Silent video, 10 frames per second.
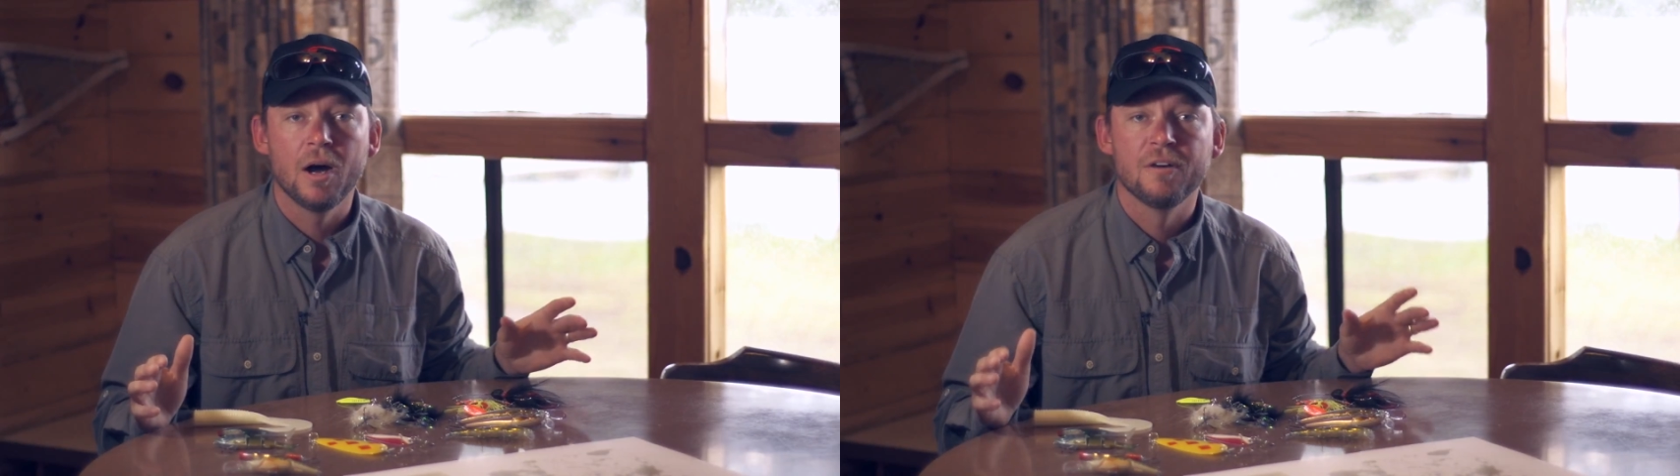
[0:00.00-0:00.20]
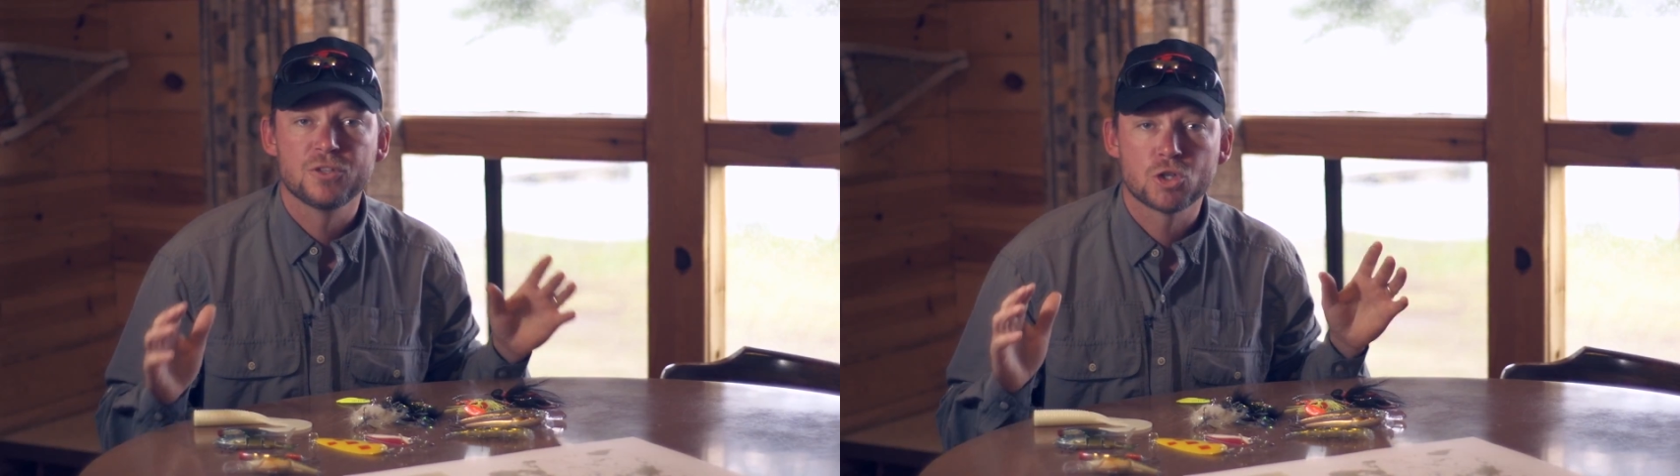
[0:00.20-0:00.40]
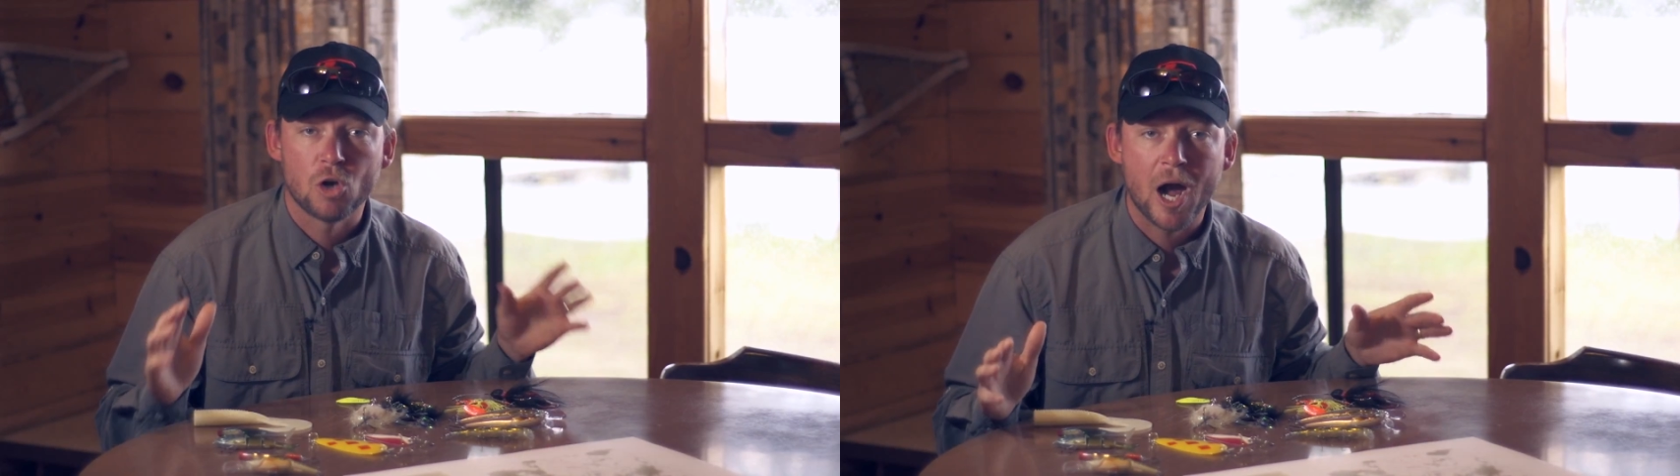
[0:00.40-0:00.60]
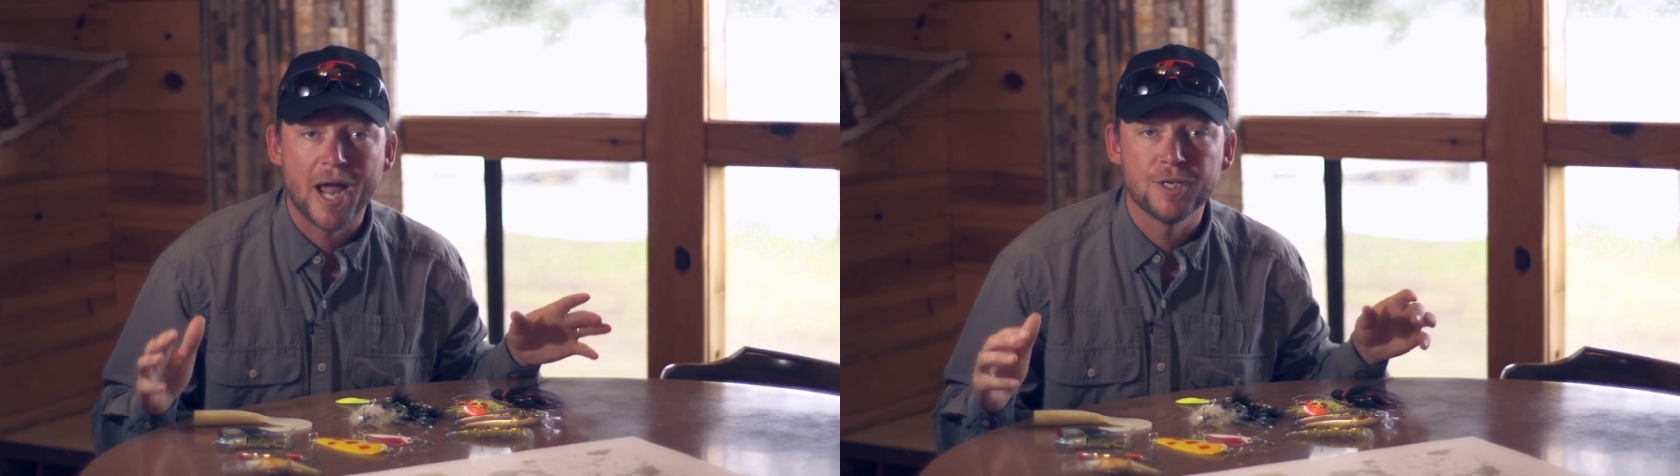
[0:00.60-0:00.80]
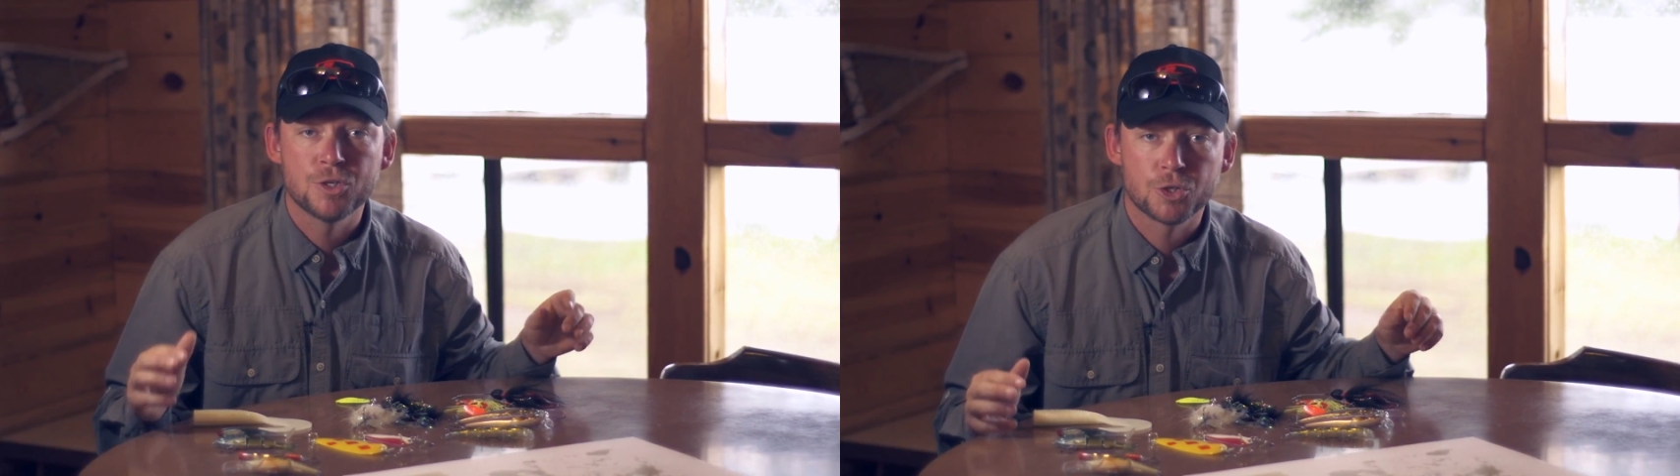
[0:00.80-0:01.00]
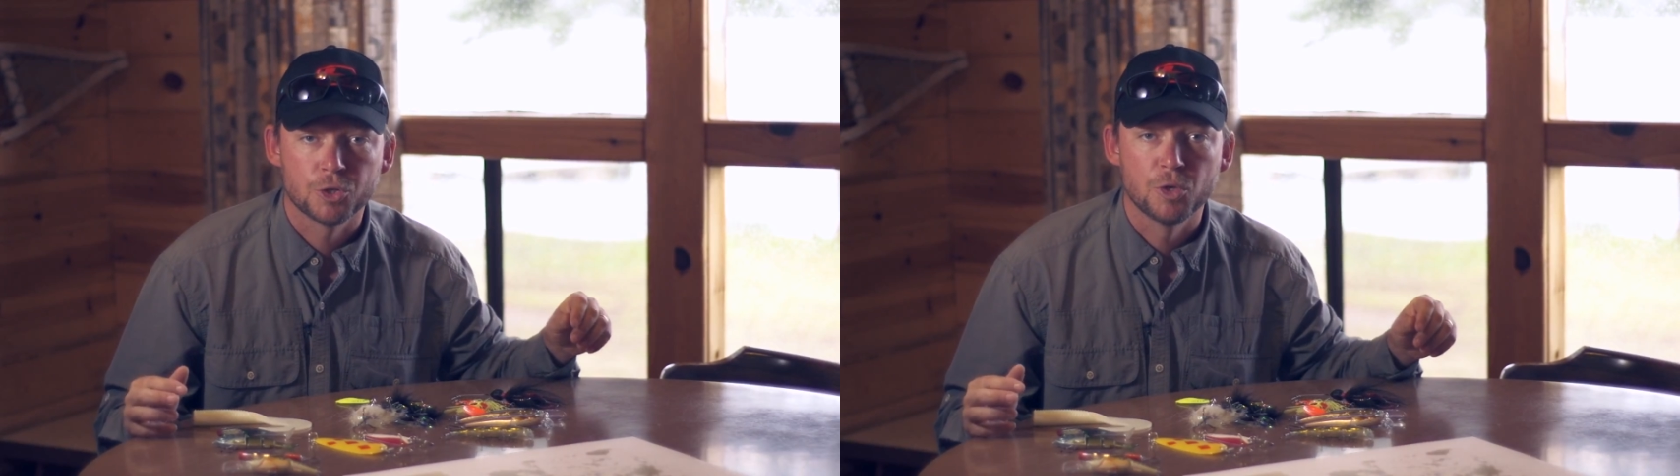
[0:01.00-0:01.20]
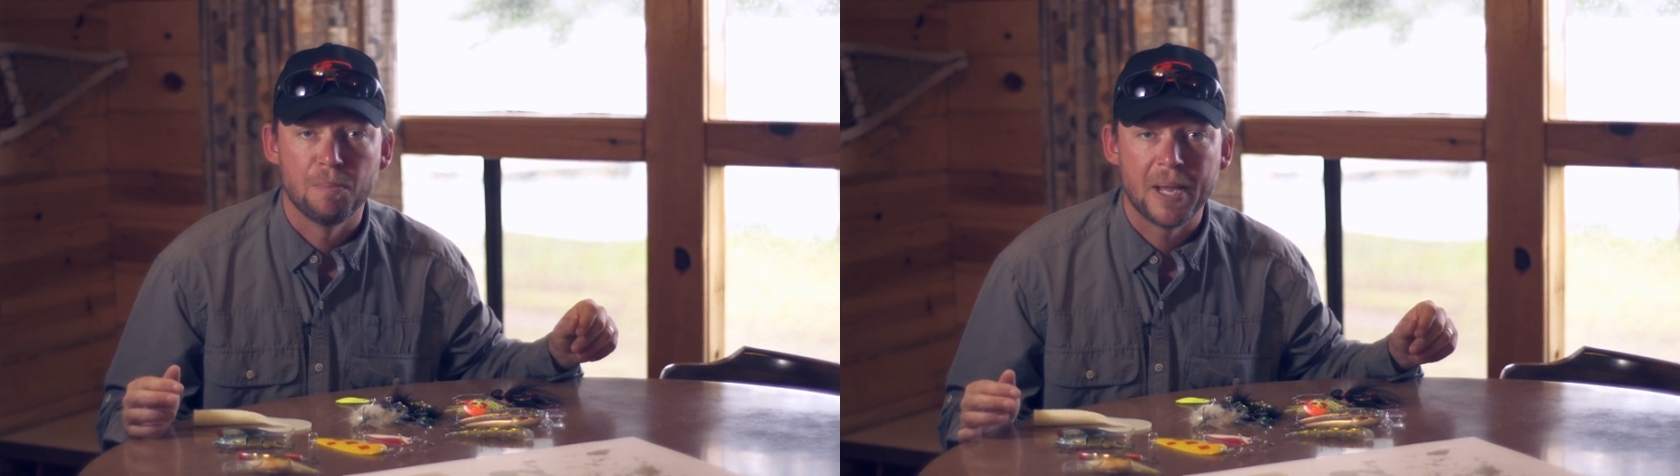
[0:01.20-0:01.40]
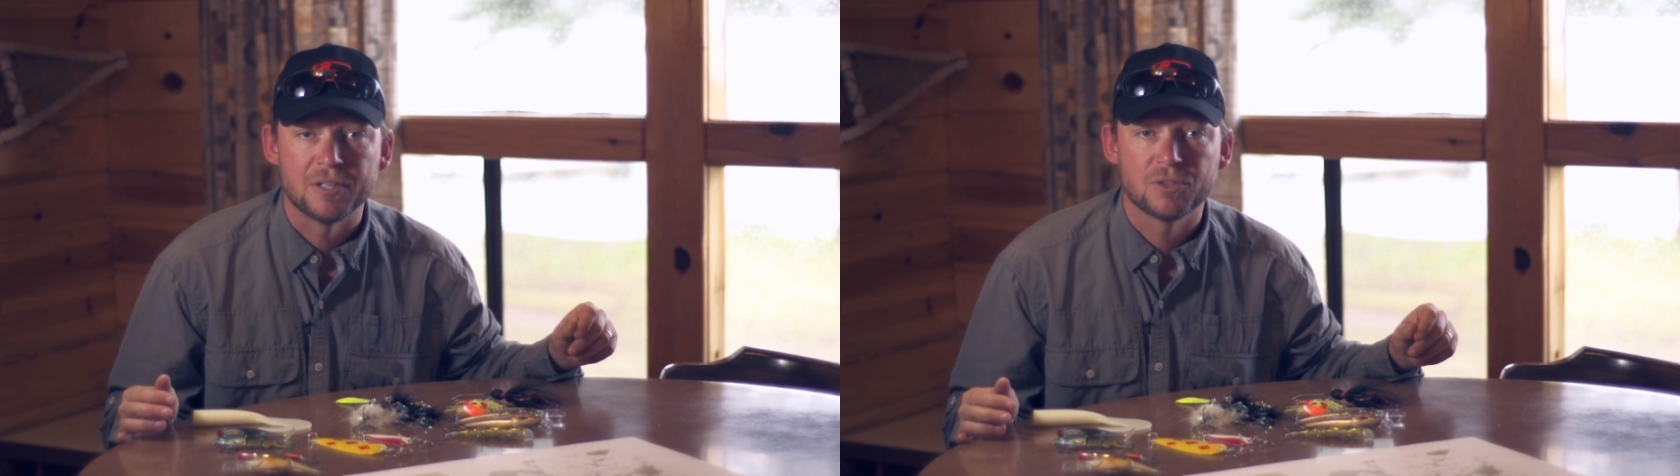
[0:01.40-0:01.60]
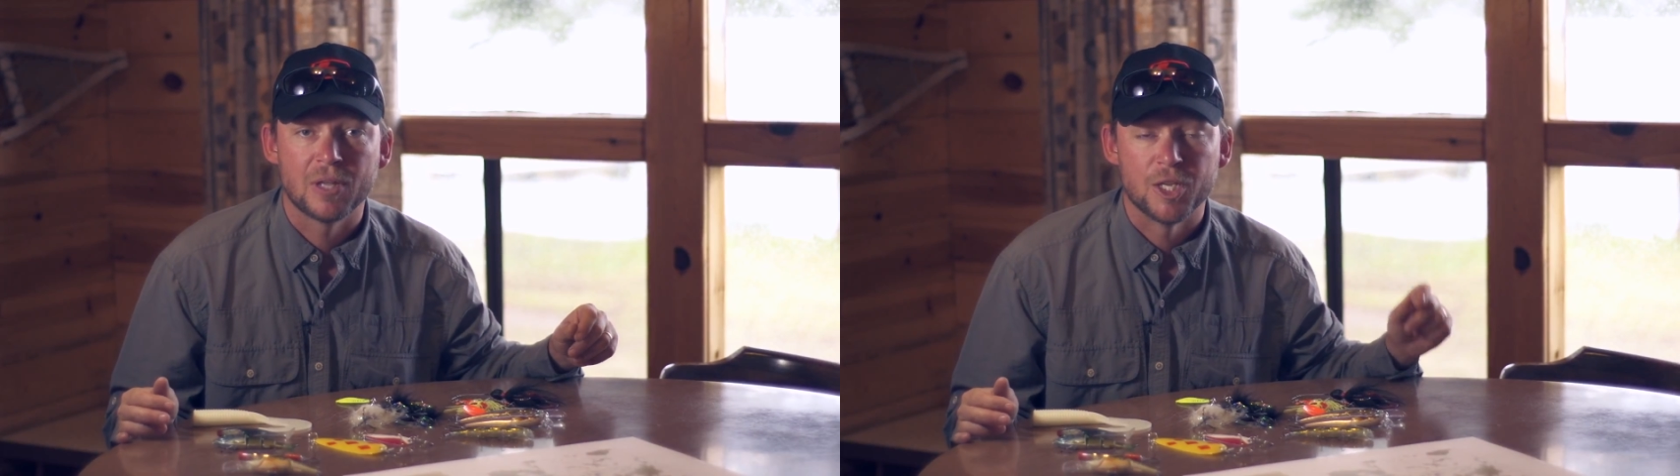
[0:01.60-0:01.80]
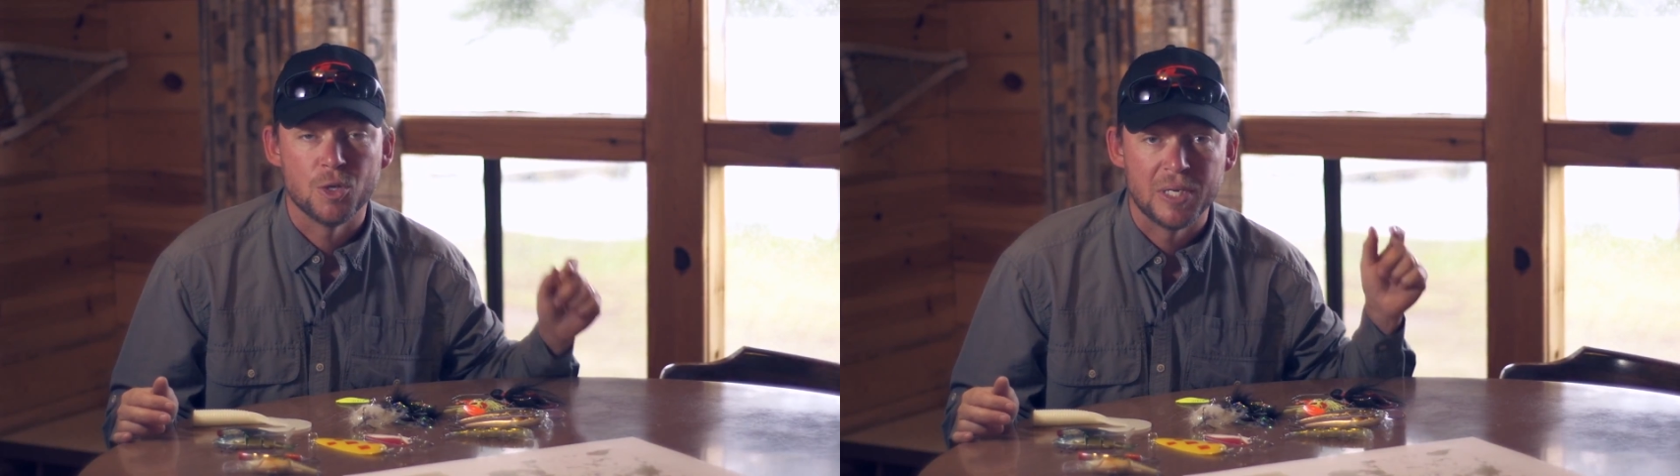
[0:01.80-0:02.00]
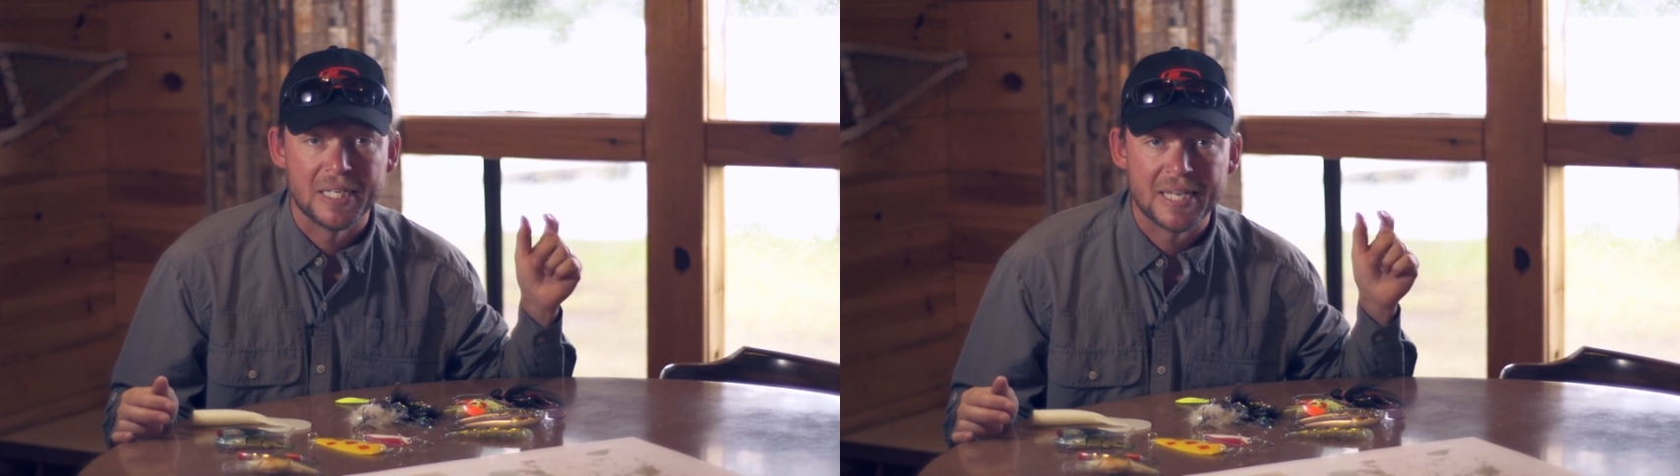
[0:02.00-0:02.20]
of tried and true baits that you need